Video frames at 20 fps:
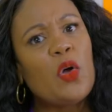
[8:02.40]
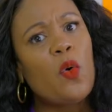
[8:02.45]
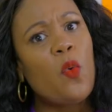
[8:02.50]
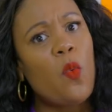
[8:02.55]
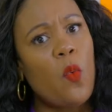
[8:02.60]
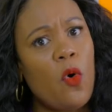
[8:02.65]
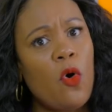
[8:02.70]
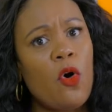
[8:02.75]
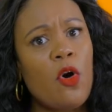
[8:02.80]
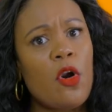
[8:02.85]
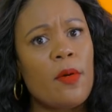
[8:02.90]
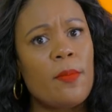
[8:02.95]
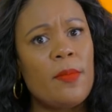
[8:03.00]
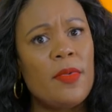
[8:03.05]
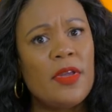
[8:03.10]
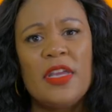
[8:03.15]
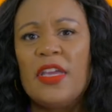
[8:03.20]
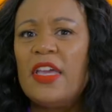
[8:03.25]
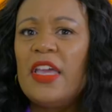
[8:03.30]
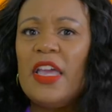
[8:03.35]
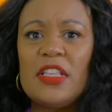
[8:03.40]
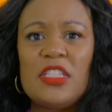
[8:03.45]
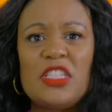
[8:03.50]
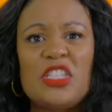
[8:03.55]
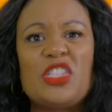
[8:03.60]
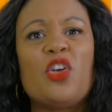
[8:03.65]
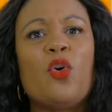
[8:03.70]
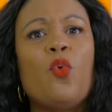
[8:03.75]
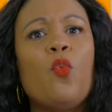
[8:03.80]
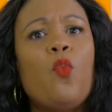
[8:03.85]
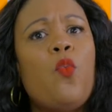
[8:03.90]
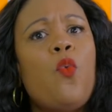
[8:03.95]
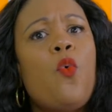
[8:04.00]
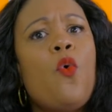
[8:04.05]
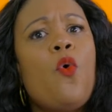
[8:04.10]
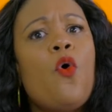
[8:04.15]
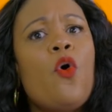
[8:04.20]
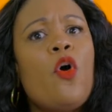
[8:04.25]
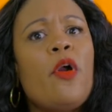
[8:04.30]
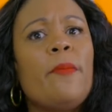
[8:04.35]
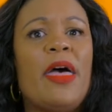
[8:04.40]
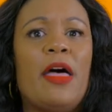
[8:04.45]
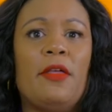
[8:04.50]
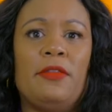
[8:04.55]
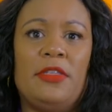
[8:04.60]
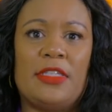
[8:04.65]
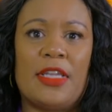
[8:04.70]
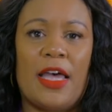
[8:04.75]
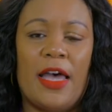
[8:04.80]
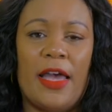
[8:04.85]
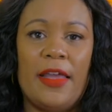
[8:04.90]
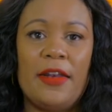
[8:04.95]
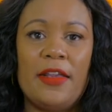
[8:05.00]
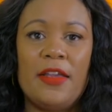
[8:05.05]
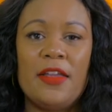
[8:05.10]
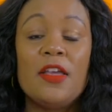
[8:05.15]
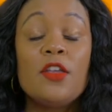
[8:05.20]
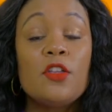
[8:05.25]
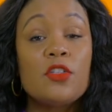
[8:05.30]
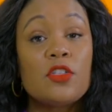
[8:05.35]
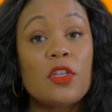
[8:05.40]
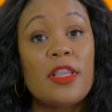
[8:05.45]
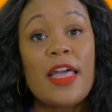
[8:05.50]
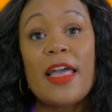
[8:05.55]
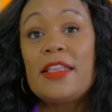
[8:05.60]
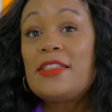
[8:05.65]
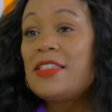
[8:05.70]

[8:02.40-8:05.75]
still warm. It's still warm outside. So